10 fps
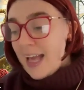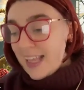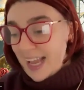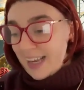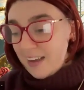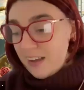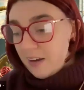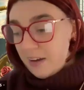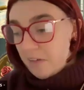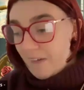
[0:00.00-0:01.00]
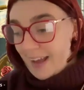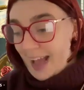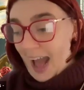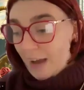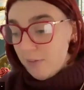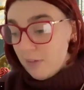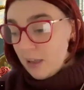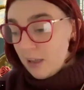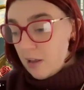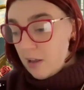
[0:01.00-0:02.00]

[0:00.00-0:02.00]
signalling Anne's